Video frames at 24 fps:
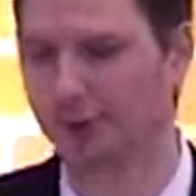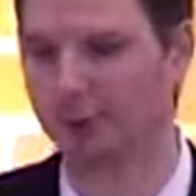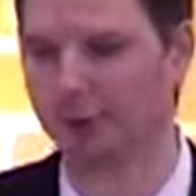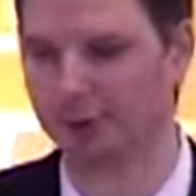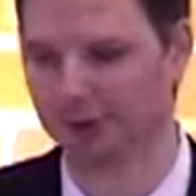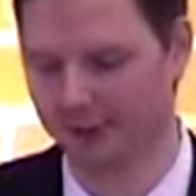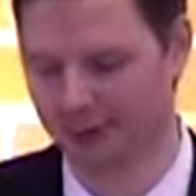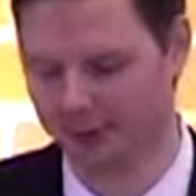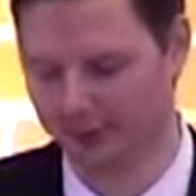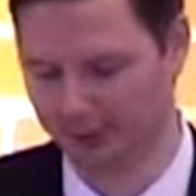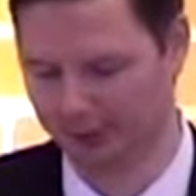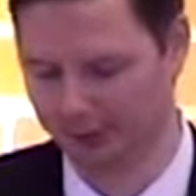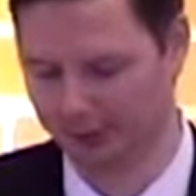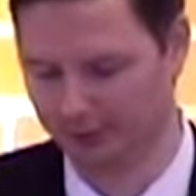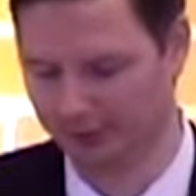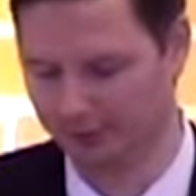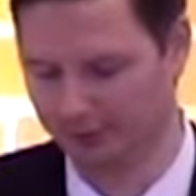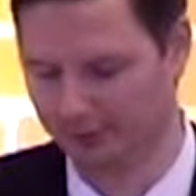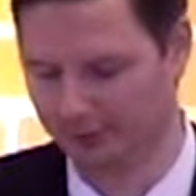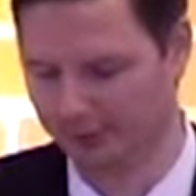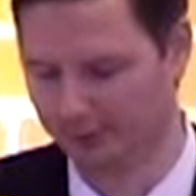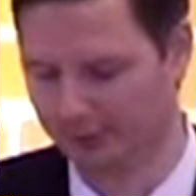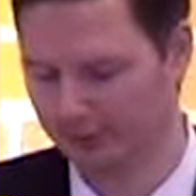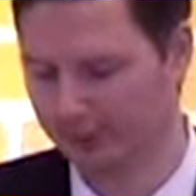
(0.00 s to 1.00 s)
once done.
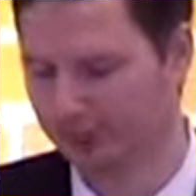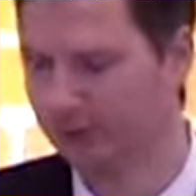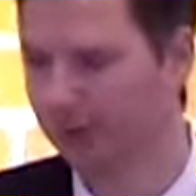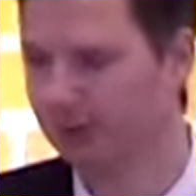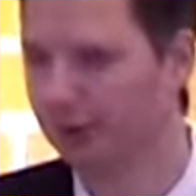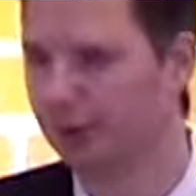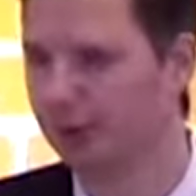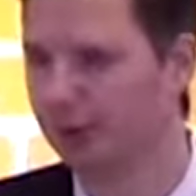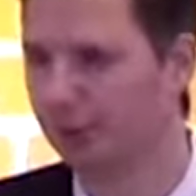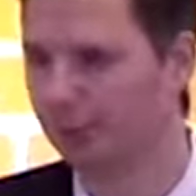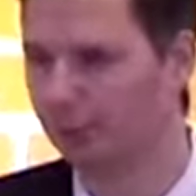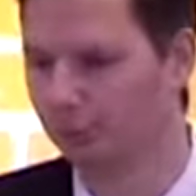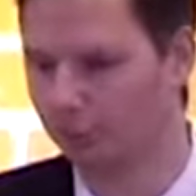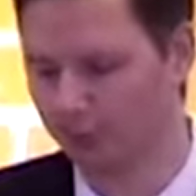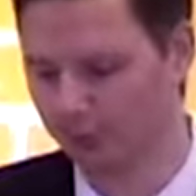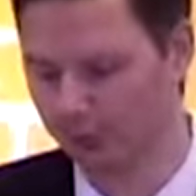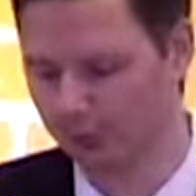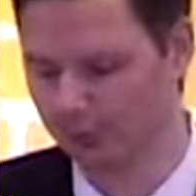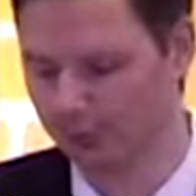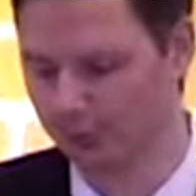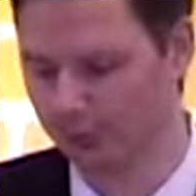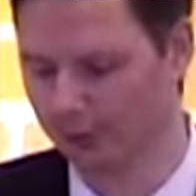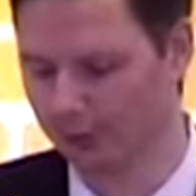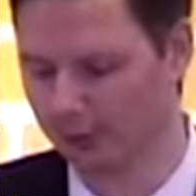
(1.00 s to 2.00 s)
I'm
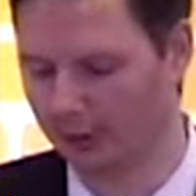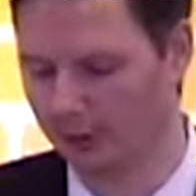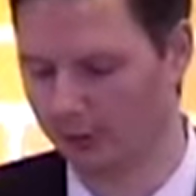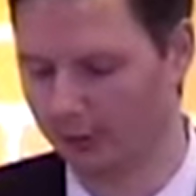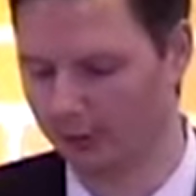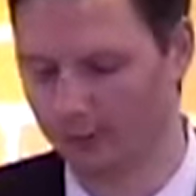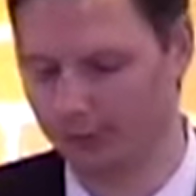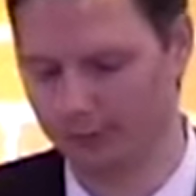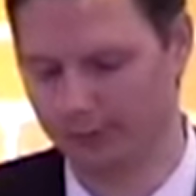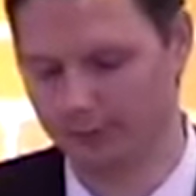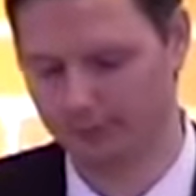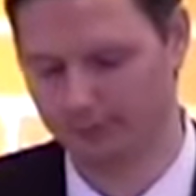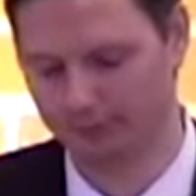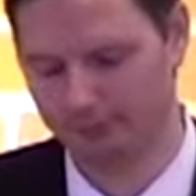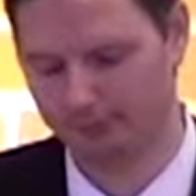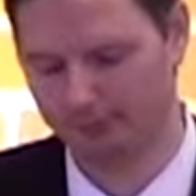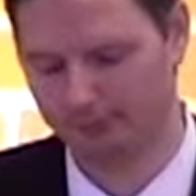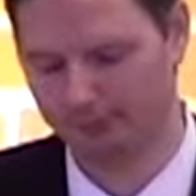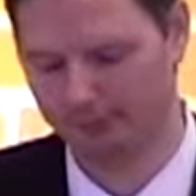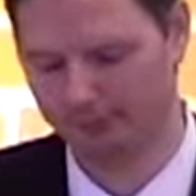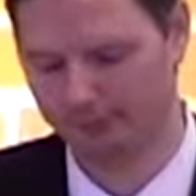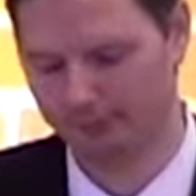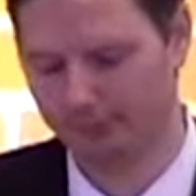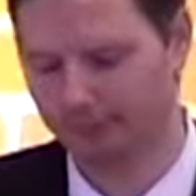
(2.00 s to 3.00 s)
thirsty, Grandma.
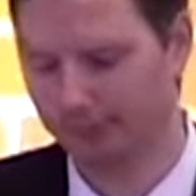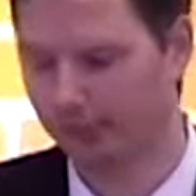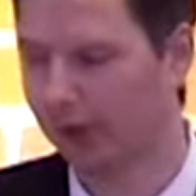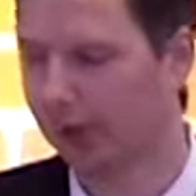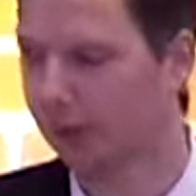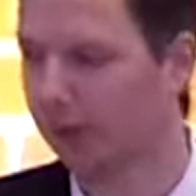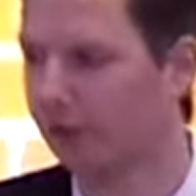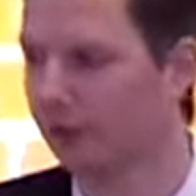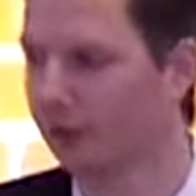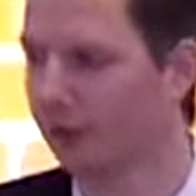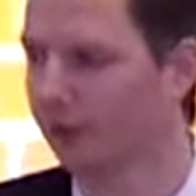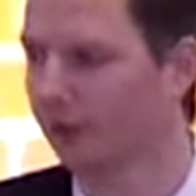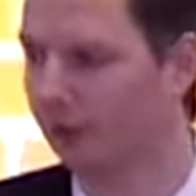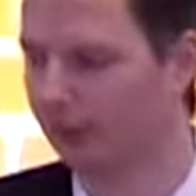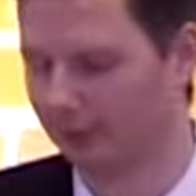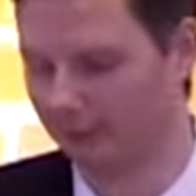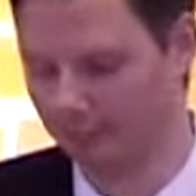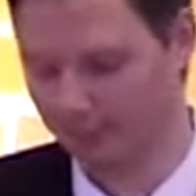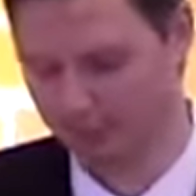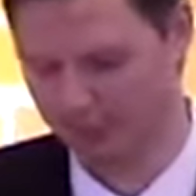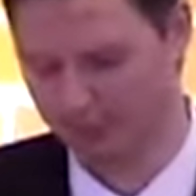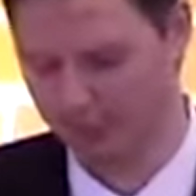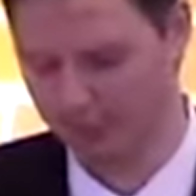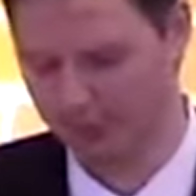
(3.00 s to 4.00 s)
Here,
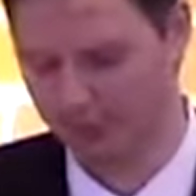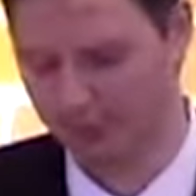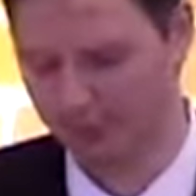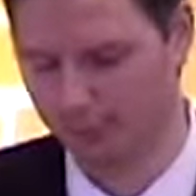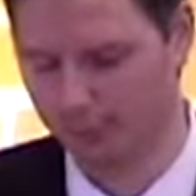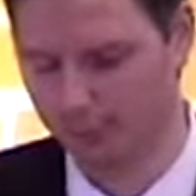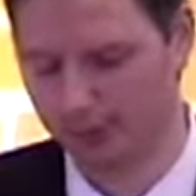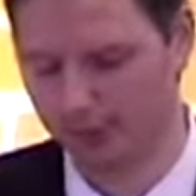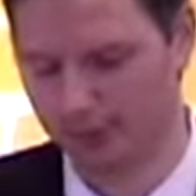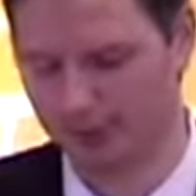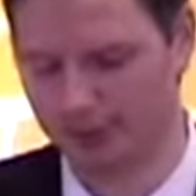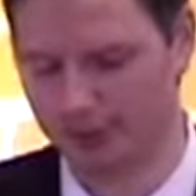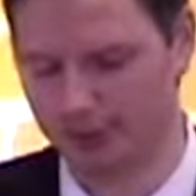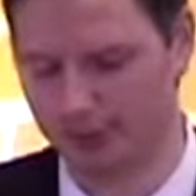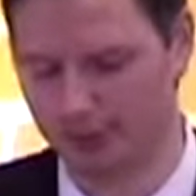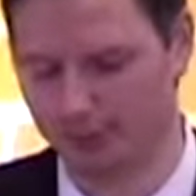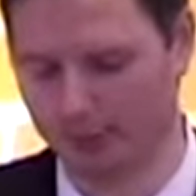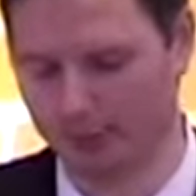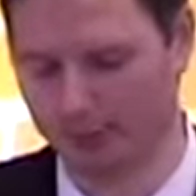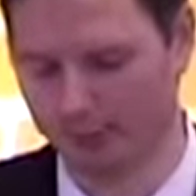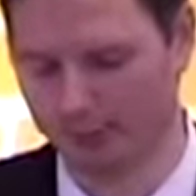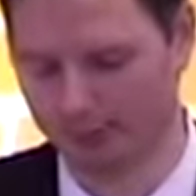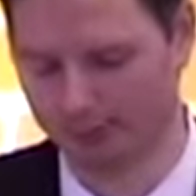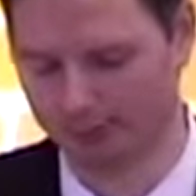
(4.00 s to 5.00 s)
let me get you
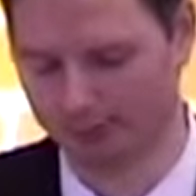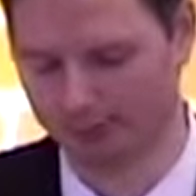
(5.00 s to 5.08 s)
something.